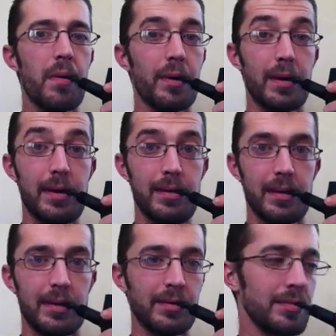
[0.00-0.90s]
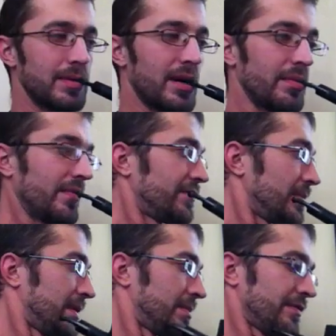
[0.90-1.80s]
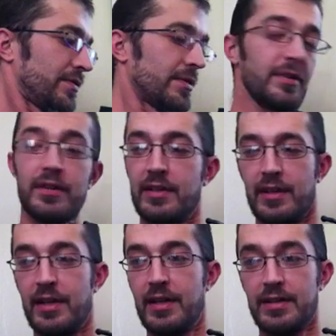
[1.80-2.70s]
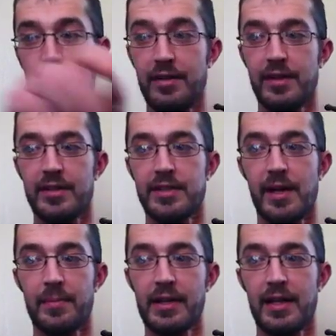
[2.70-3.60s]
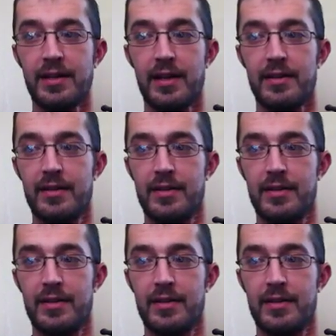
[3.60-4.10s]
or anything from him before until this, and I'm glad that